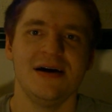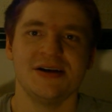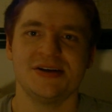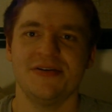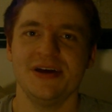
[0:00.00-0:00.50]

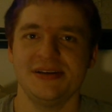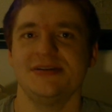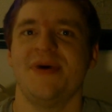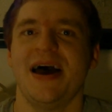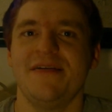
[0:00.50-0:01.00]
So, this
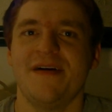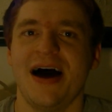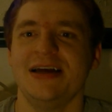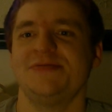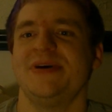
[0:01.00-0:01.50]
is my
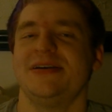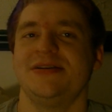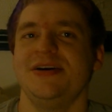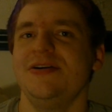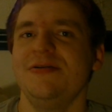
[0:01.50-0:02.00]
advisement
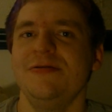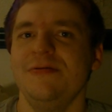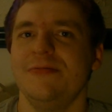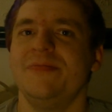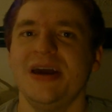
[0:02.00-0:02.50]
to
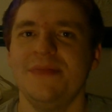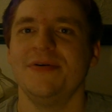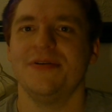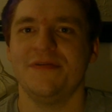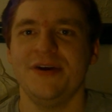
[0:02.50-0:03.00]
you
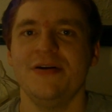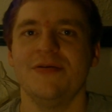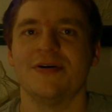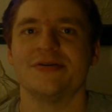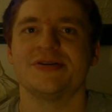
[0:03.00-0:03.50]
people, the
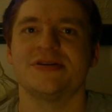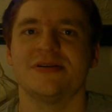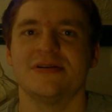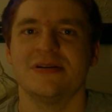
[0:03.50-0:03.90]
viewers